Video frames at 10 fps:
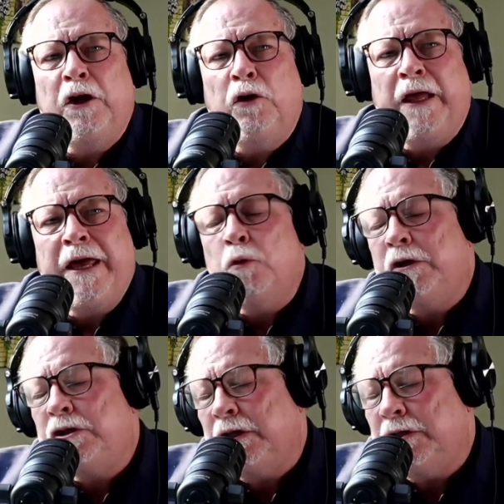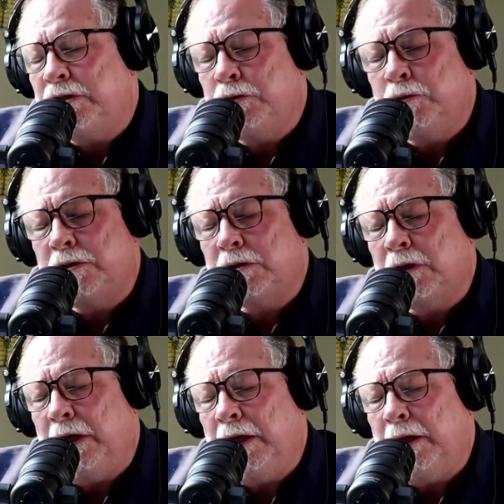language
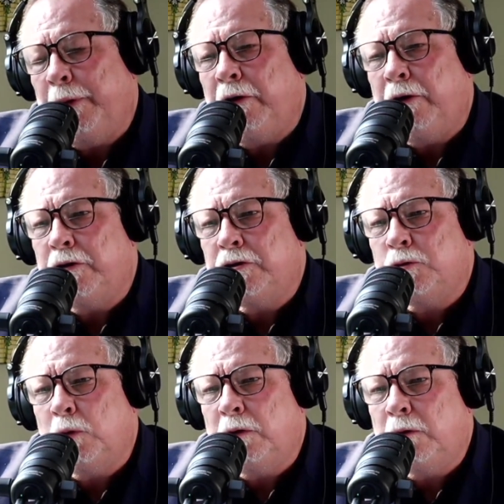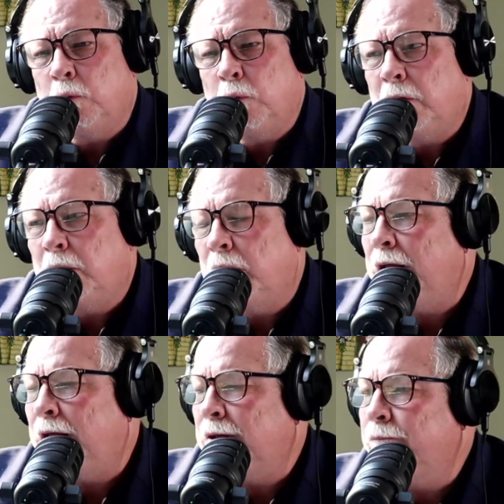issues, barriers were
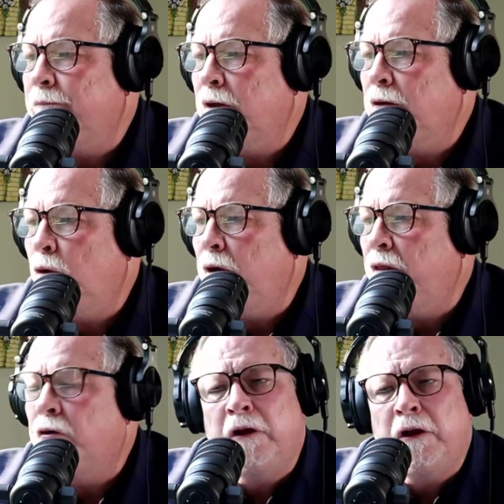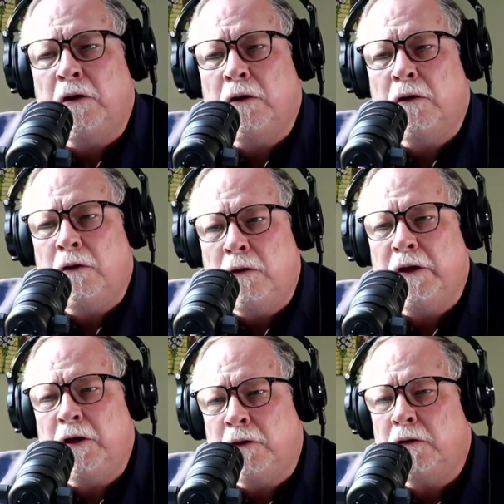one of the
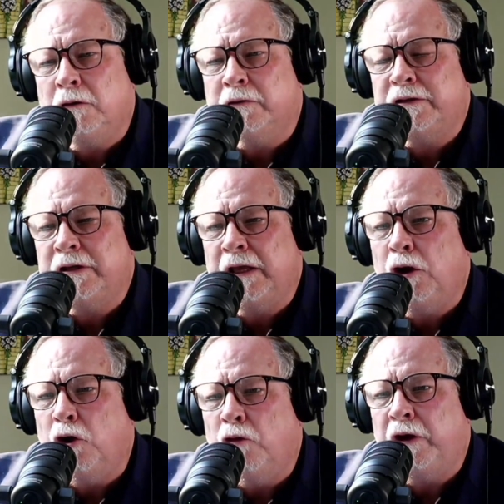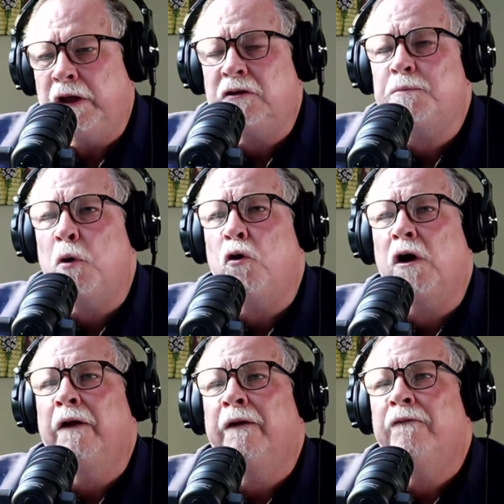early hurdles to get over. He
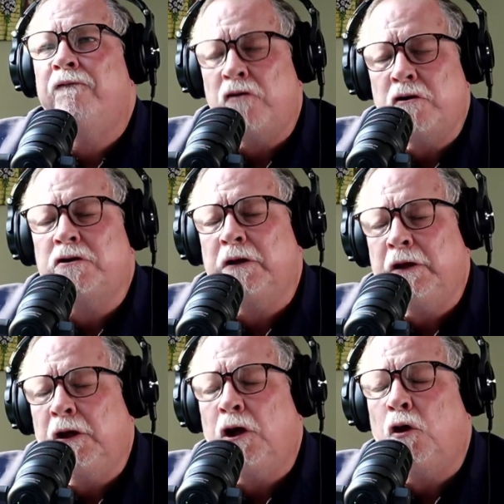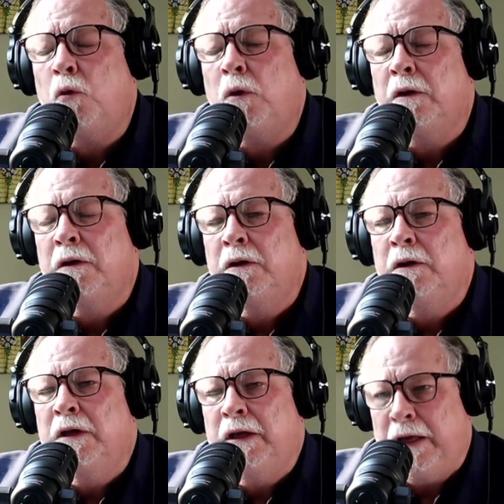spoke virtually no
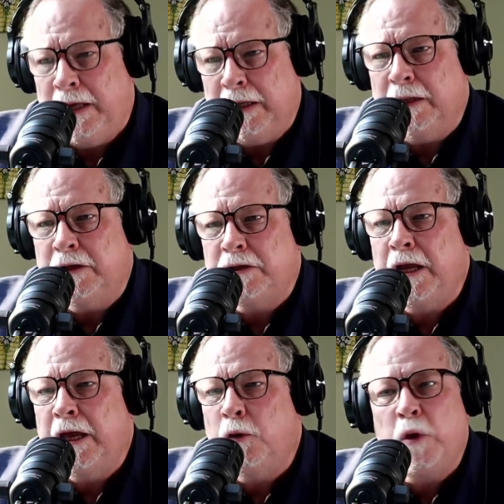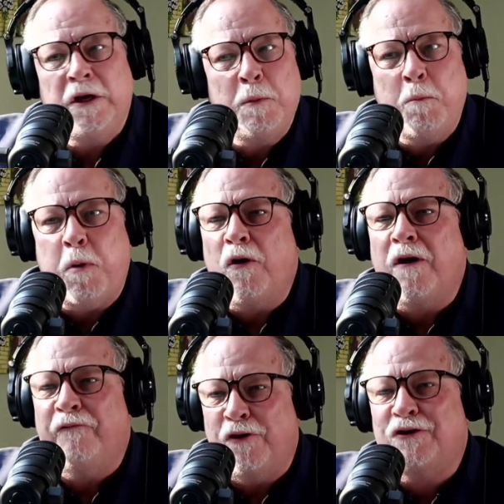English, and we
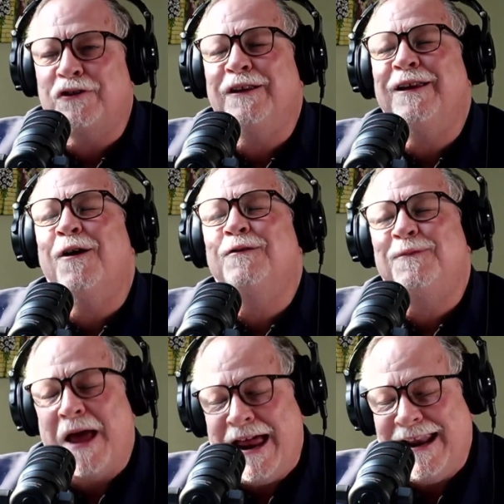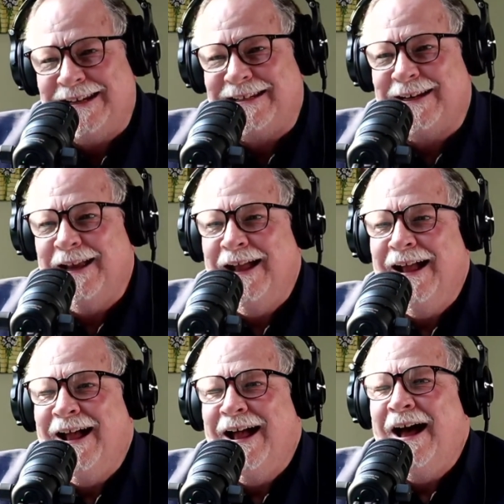spoke virtually no Spanish.
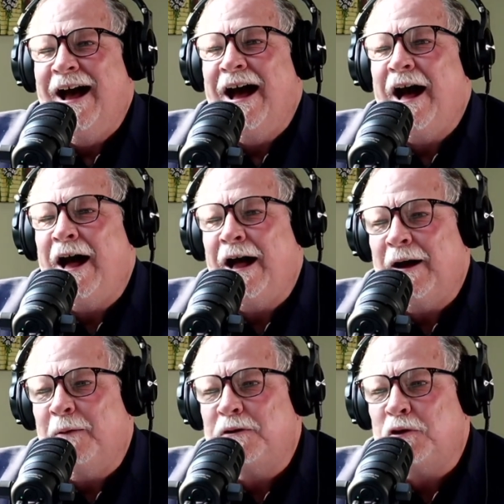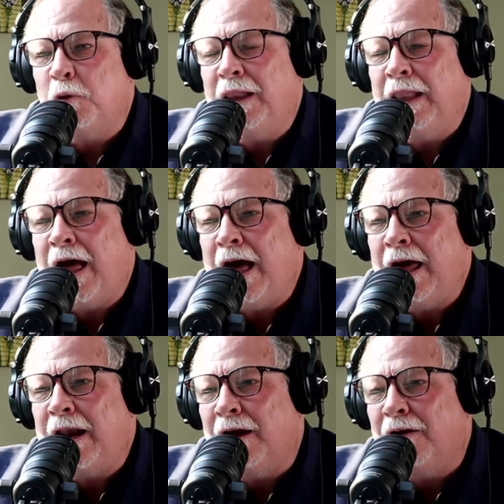So a
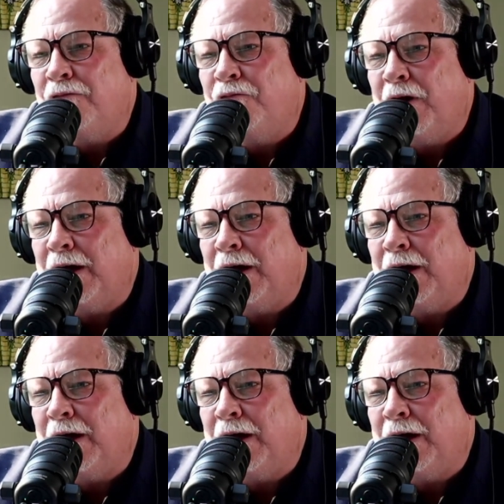lot of